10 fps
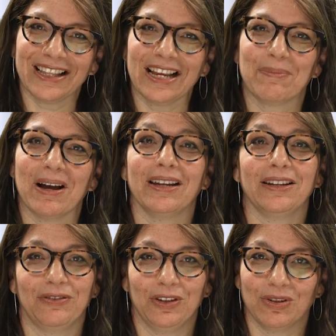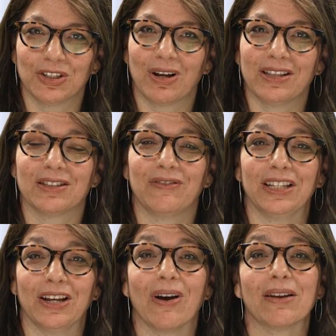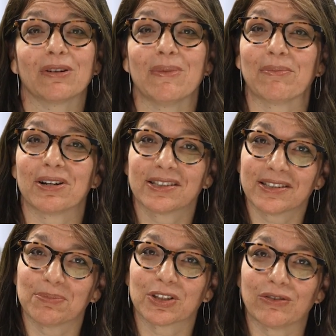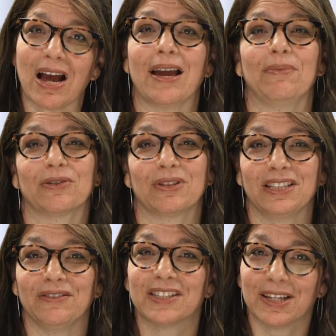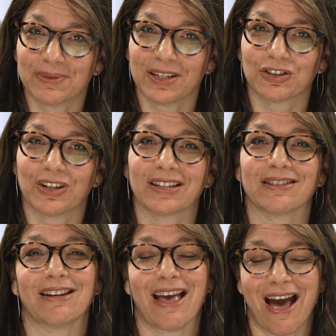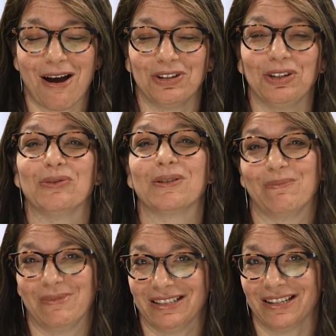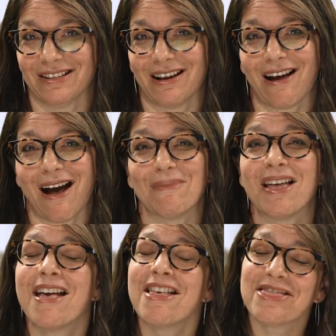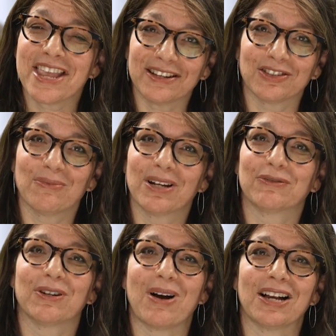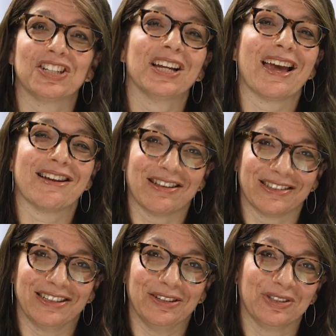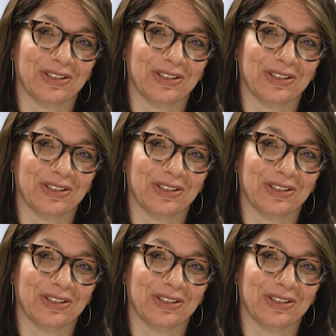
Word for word: the like button if you enjoyed this video and remember to subscribe to receive tips and tricks on how to use monday.com. Thanks so much for watching and I'll see you